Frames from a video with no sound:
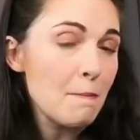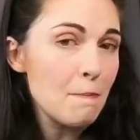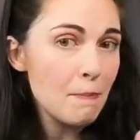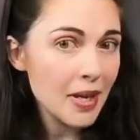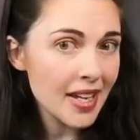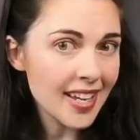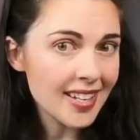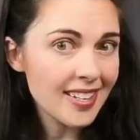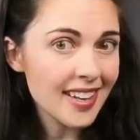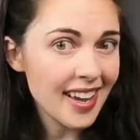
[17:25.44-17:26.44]

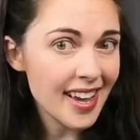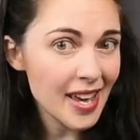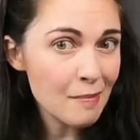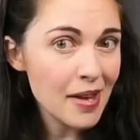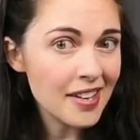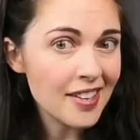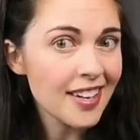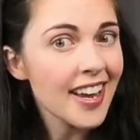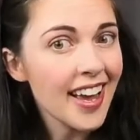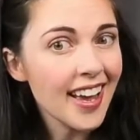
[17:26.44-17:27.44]
I am
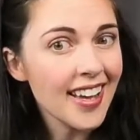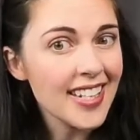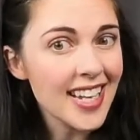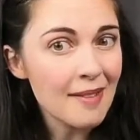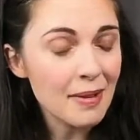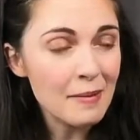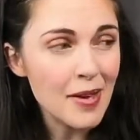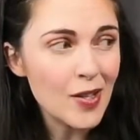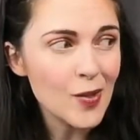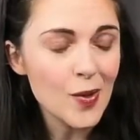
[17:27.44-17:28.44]
better, and I'm going to
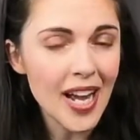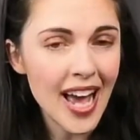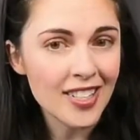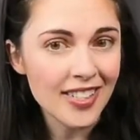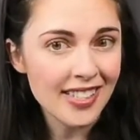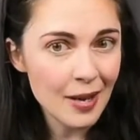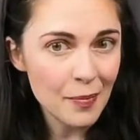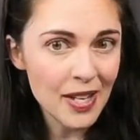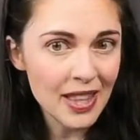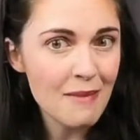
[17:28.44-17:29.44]
make sure to actually
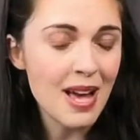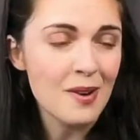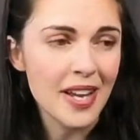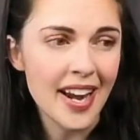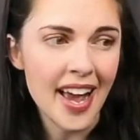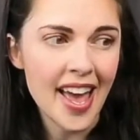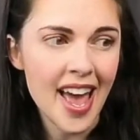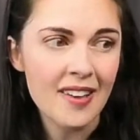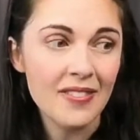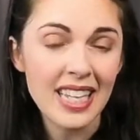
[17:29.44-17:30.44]
separate them out. And I
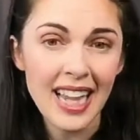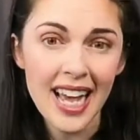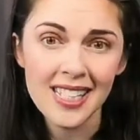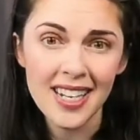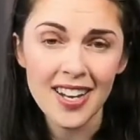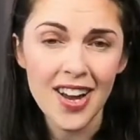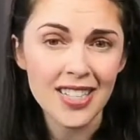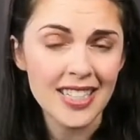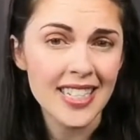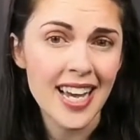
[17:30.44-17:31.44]
have the glass that I
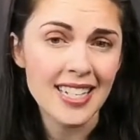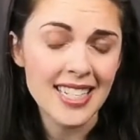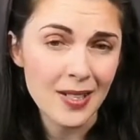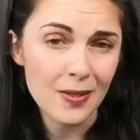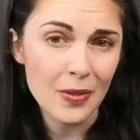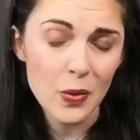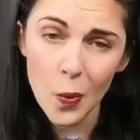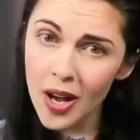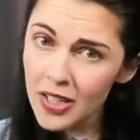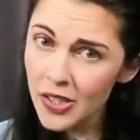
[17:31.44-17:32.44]
got today downstairs
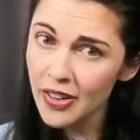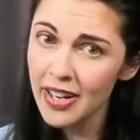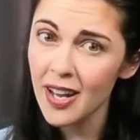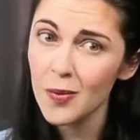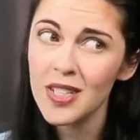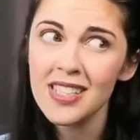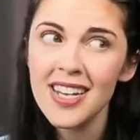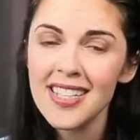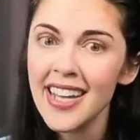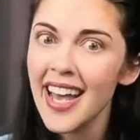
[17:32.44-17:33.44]
washing right now, which is
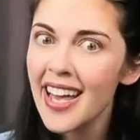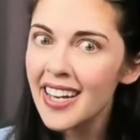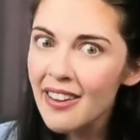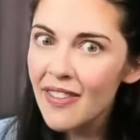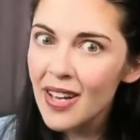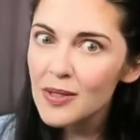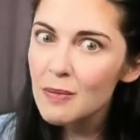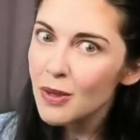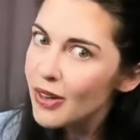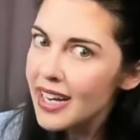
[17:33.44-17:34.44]
nice, and I found
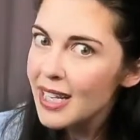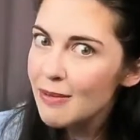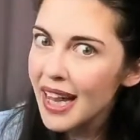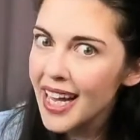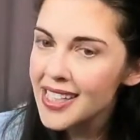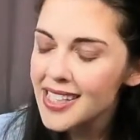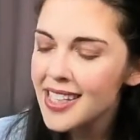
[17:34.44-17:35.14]
some uranium glass.